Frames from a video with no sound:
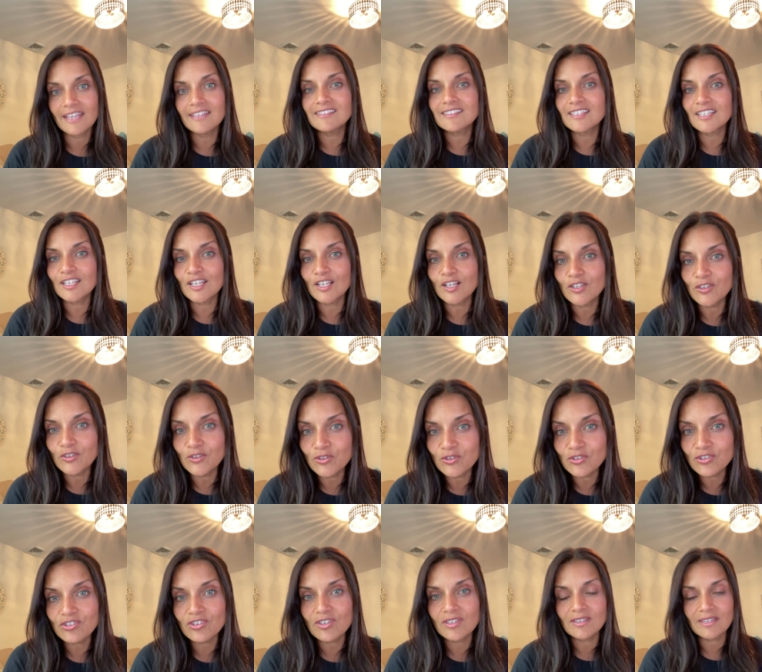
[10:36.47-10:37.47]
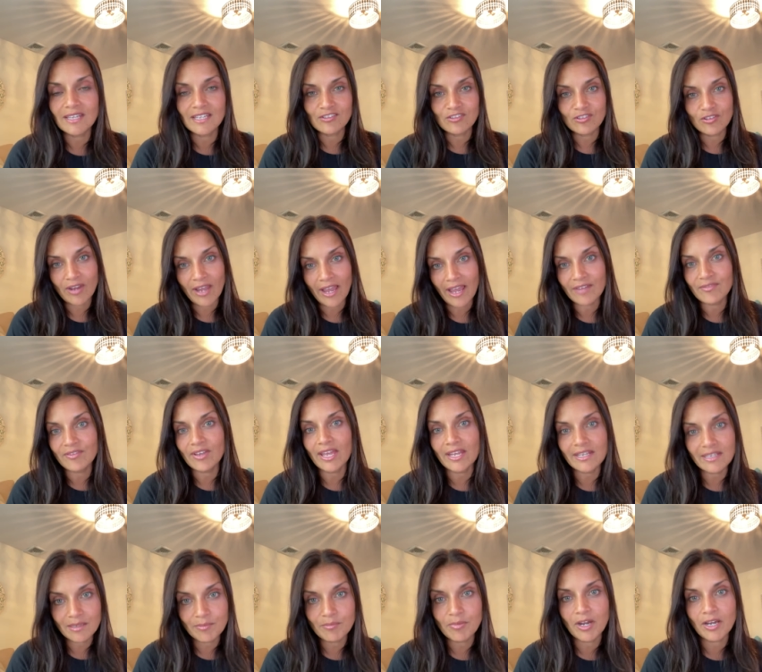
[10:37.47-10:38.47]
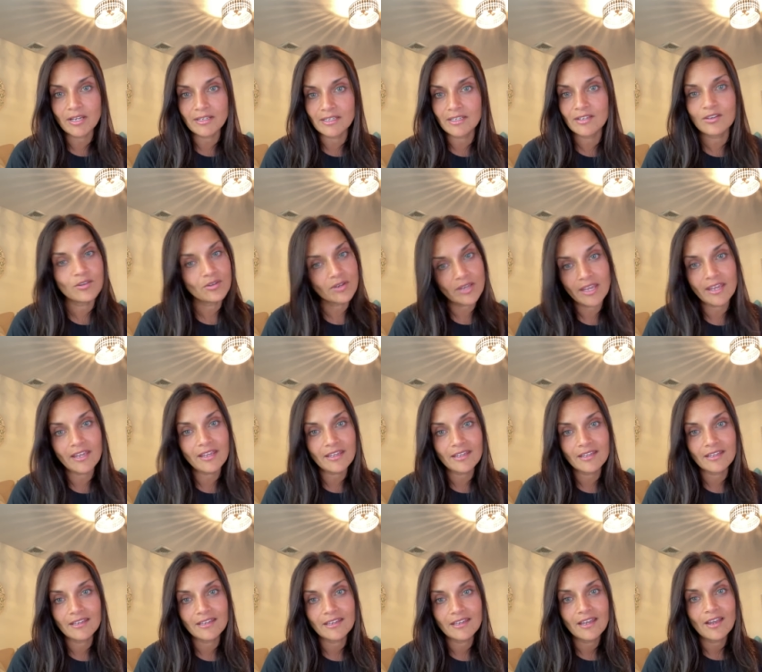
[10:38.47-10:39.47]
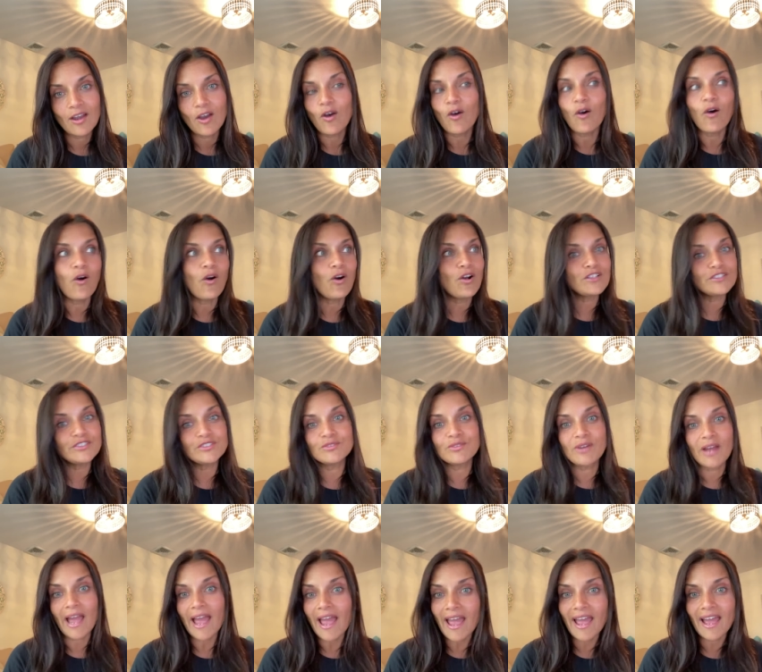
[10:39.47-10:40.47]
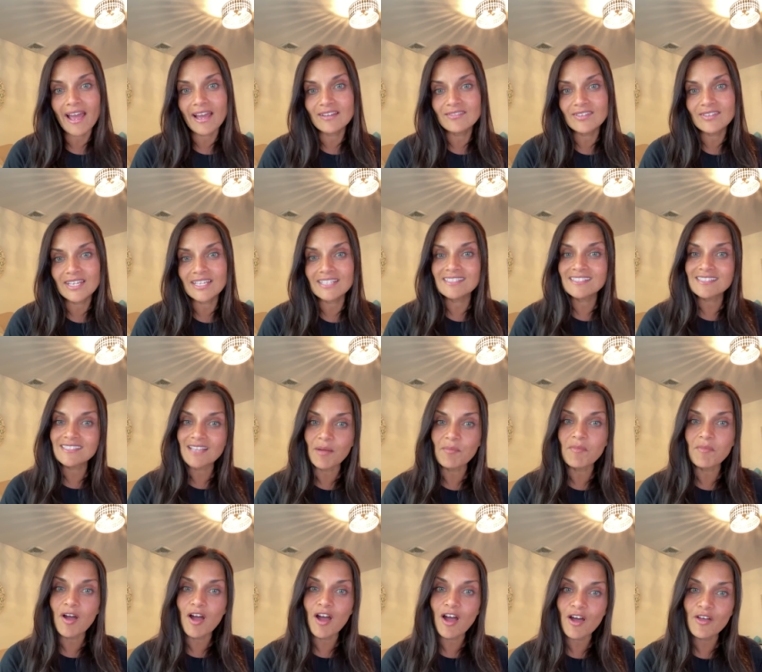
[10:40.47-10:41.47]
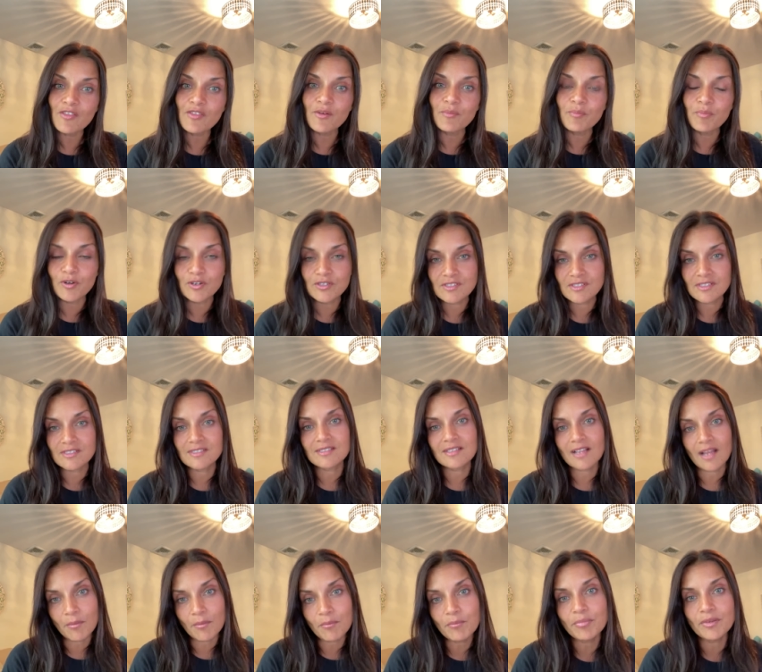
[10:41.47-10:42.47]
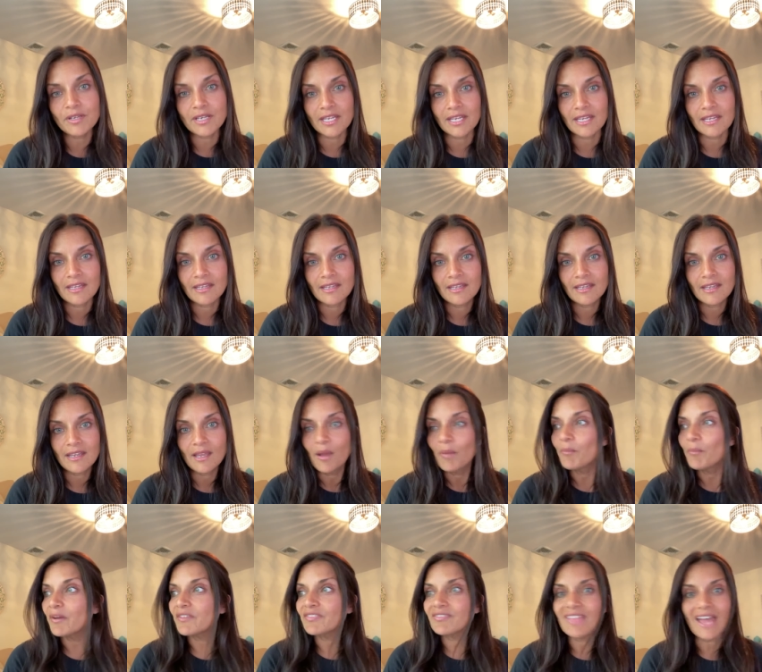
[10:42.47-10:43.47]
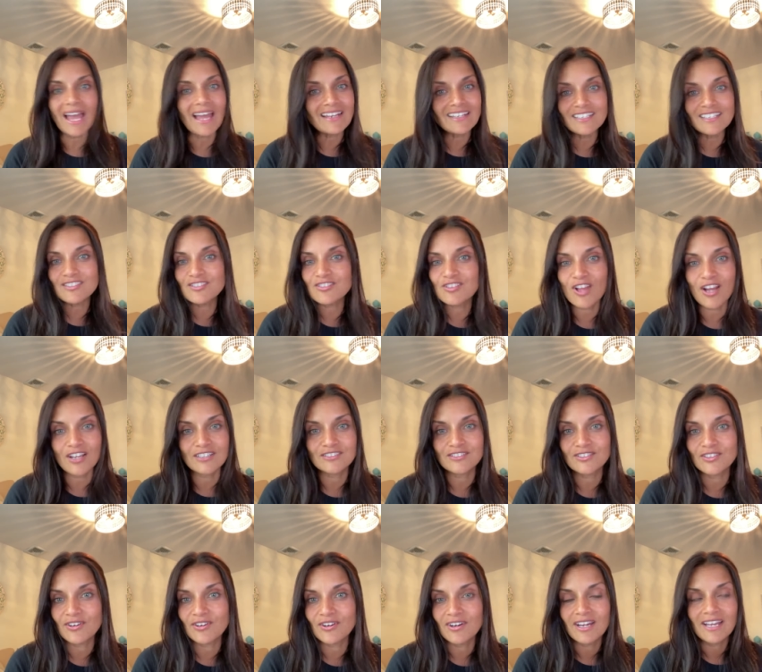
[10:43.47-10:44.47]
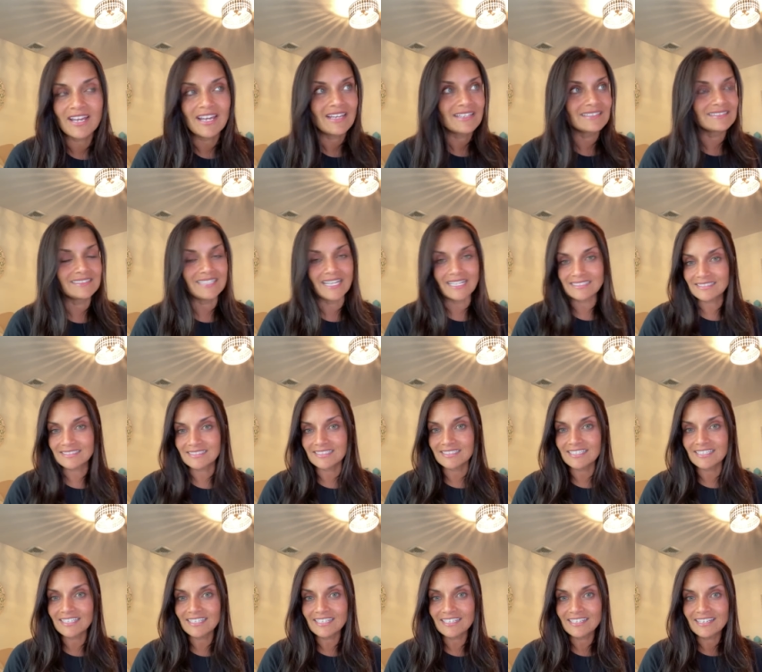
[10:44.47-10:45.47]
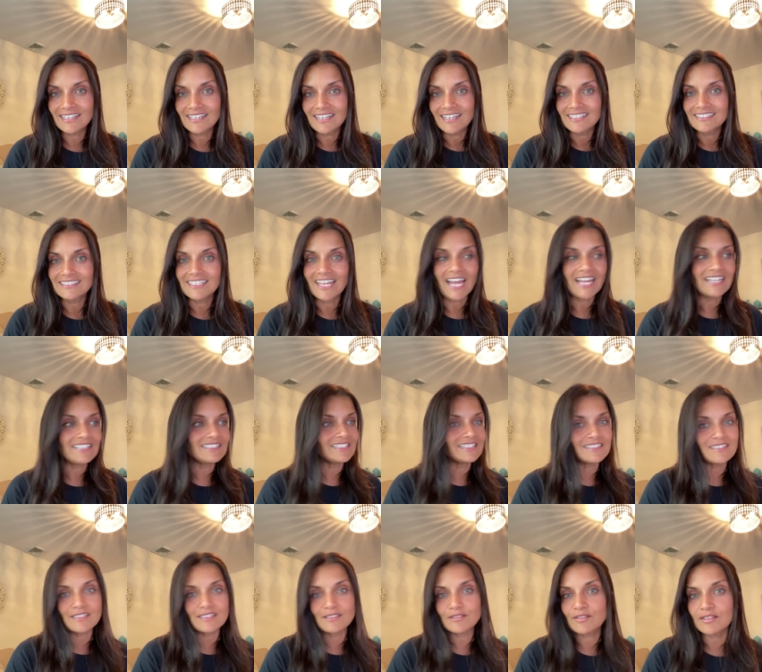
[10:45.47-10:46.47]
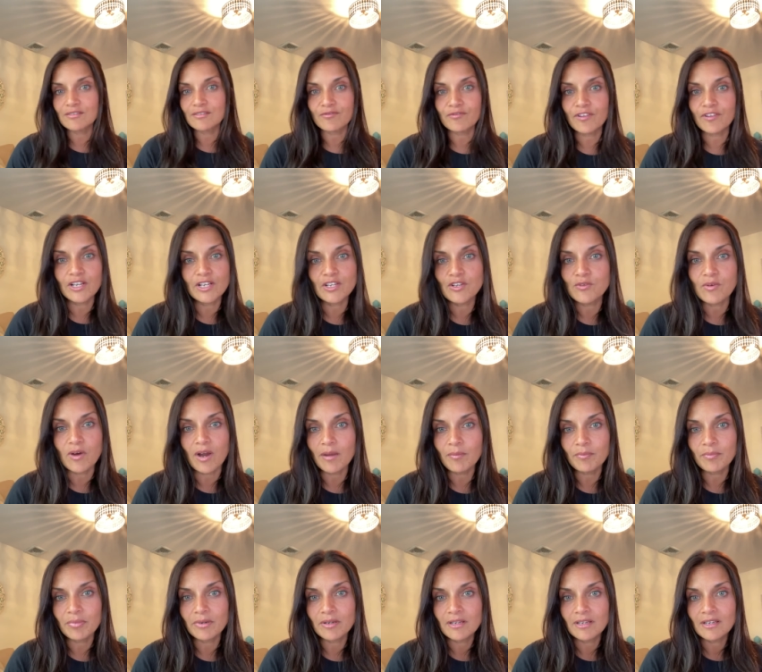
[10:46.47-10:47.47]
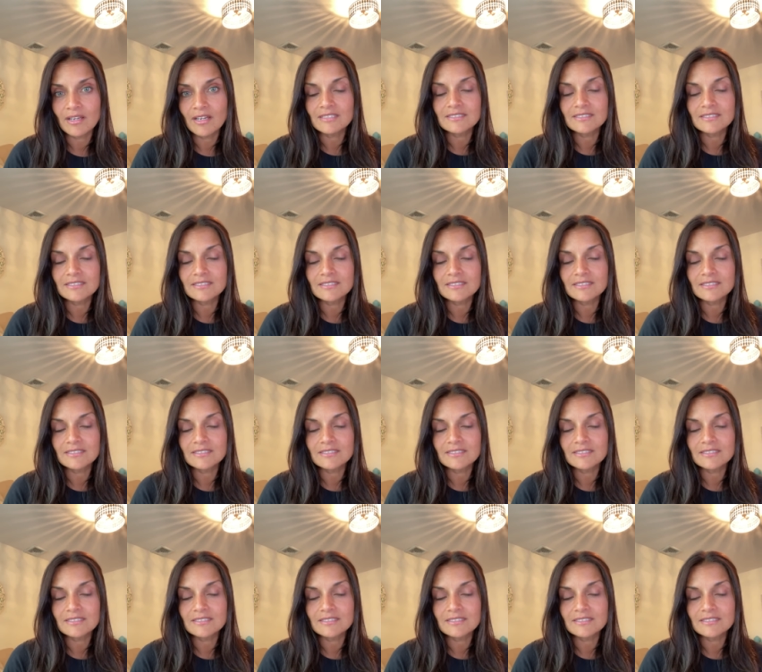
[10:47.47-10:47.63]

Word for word: It's an illusion that you have anybody, okay? All you have is some other person's company. But that is not your destiny. That doesn't fill you up.